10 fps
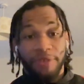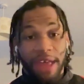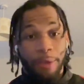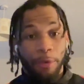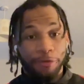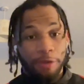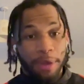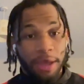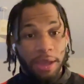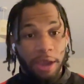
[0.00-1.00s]
obvious path
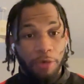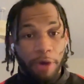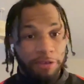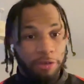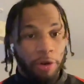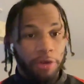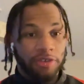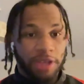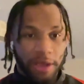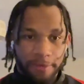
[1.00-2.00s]
for that was to be a
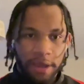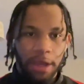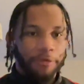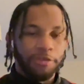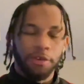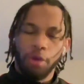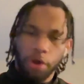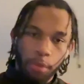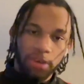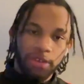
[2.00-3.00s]
wrestler on
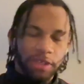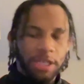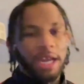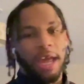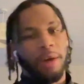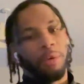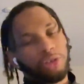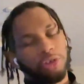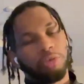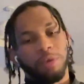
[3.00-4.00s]
TV, obviously growing up watching
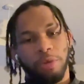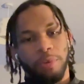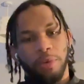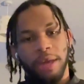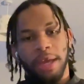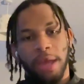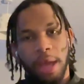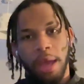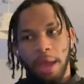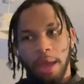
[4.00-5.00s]
TNA, watching
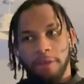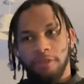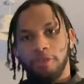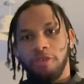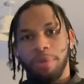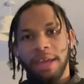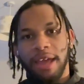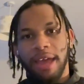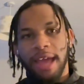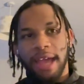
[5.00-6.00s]
WWE.
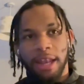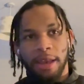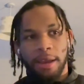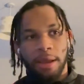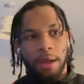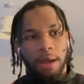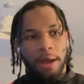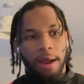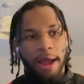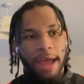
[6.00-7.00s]
So to be
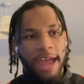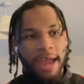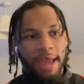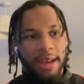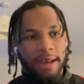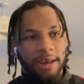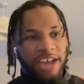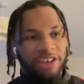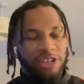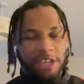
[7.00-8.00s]
in
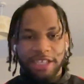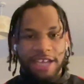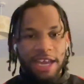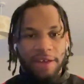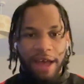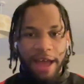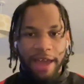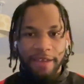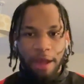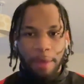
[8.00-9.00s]
a nationally
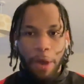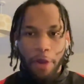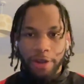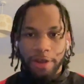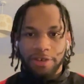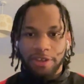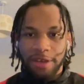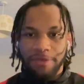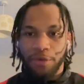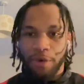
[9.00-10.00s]
televised
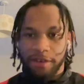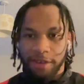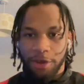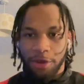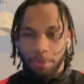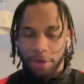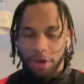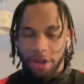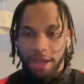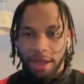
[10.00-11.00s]
American TV wrestling
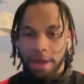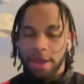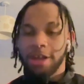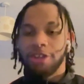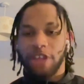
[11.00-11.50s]
company,